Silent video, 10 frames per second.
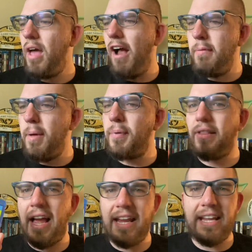I remember
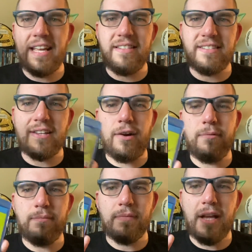liking it, so
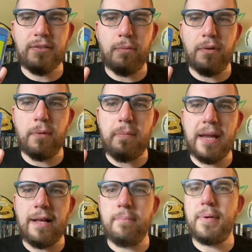it's worth a
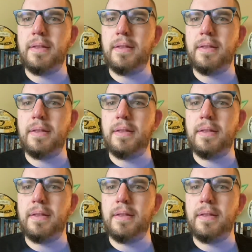pickup.